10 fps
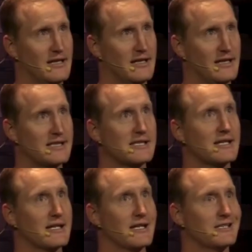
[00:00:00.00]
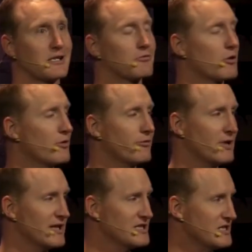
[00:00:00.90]
It's a growing
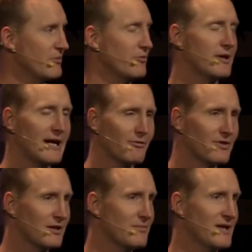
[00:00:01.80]
relationship that we have with them,